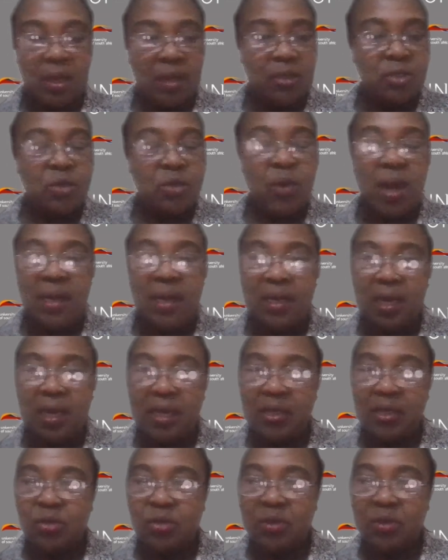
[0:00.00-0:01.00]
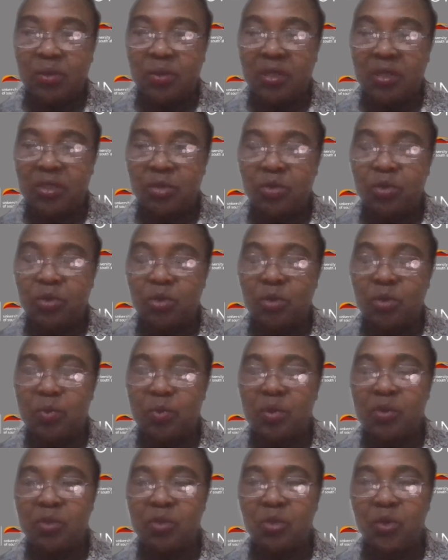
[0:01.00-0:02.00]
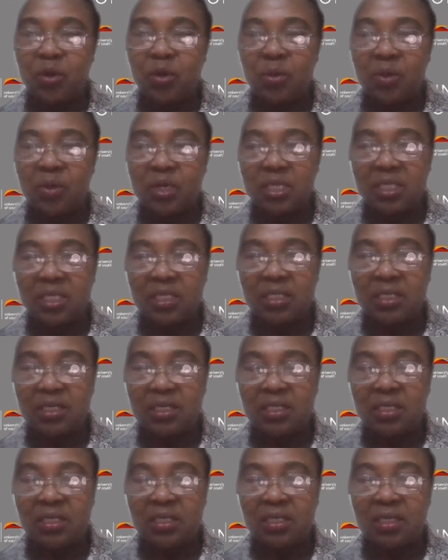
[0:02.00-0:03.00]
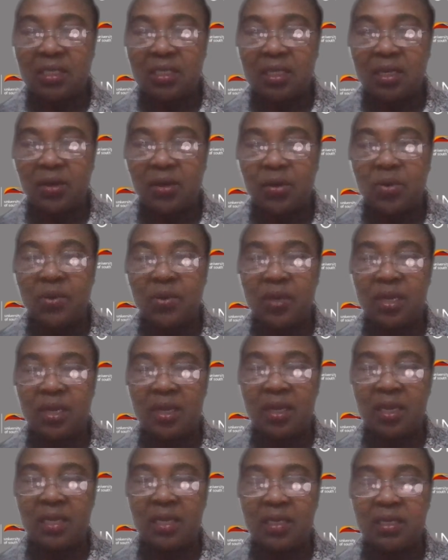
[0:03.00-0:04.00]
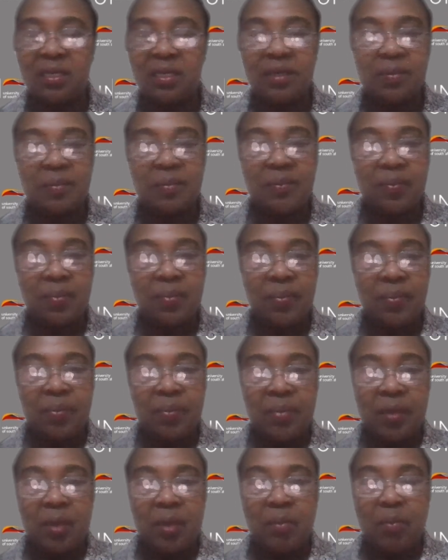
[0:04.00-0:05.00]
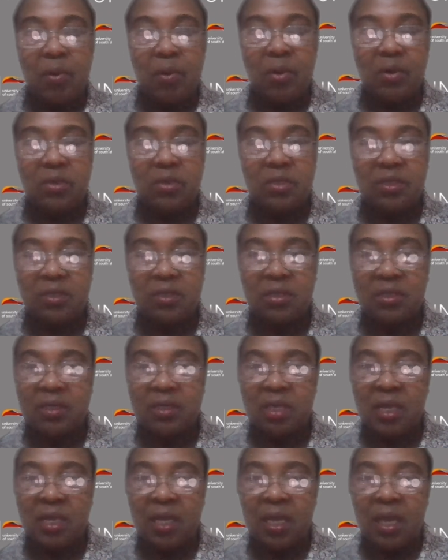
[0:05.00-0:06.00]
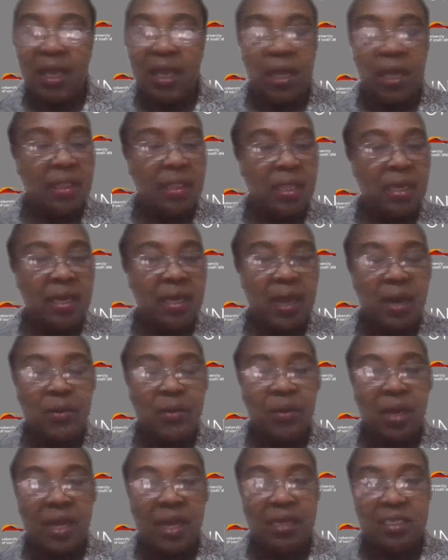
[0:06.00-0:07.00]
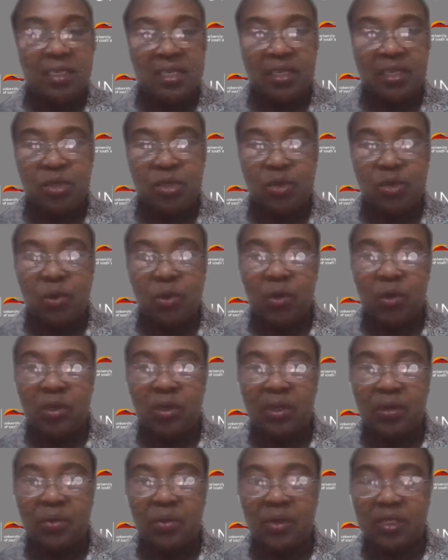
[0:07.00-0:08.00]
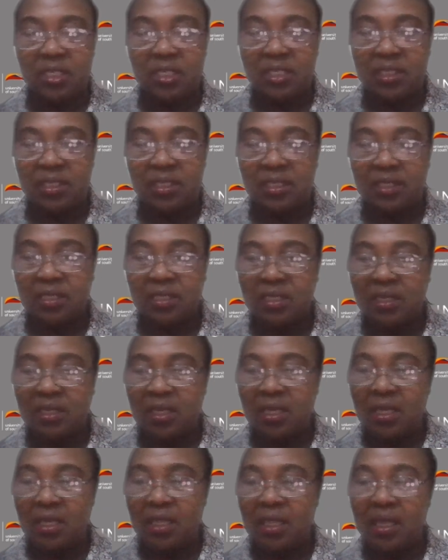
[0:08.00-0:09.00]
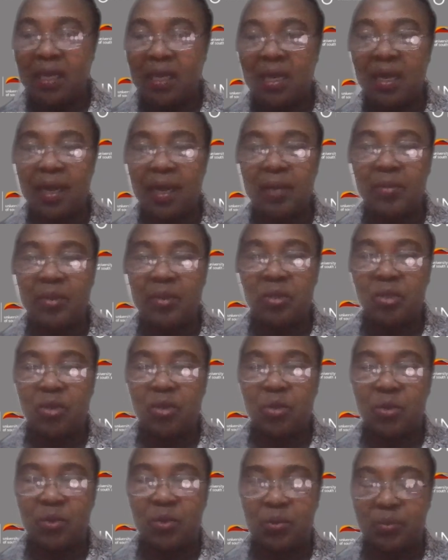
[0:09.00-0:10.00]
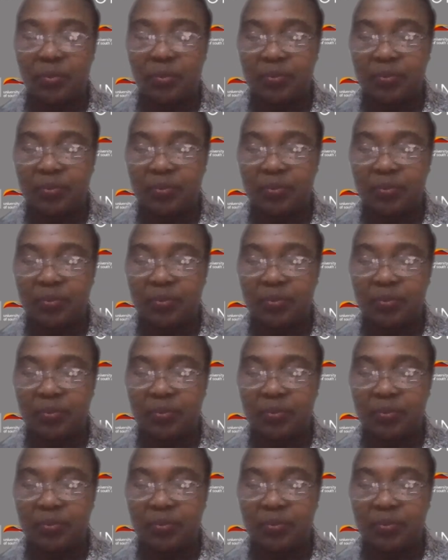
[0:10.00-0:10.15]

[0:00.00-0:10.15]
So I'd like to request you to post your questions in the Q&A box, and then I will attend to all the questions that are coming through.